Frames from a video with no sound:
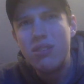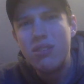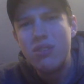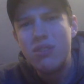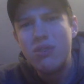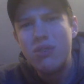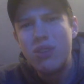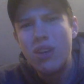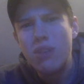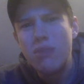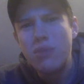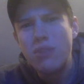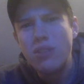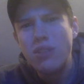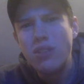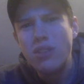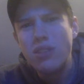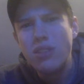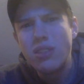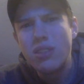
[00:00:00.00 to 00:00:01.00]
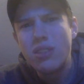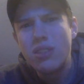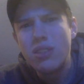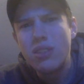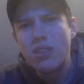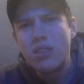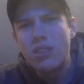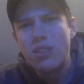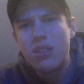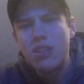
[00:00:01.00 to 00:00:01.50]
2 tribals?
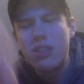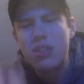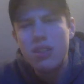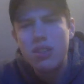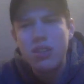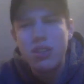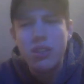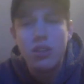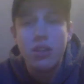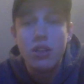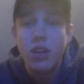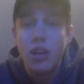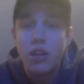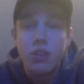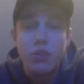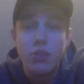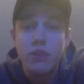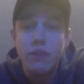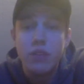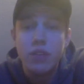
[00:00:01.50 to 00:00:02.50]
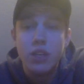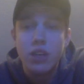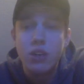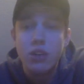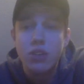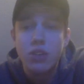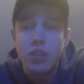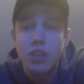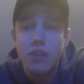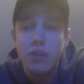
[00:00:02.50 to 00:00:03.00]
I don't even know.
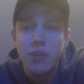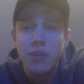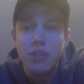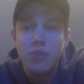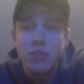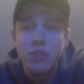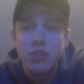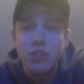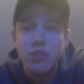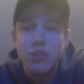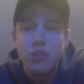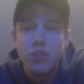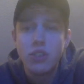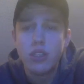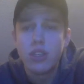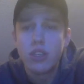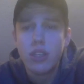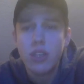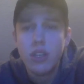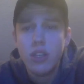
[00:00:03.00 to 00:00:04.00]
This game has me so shook.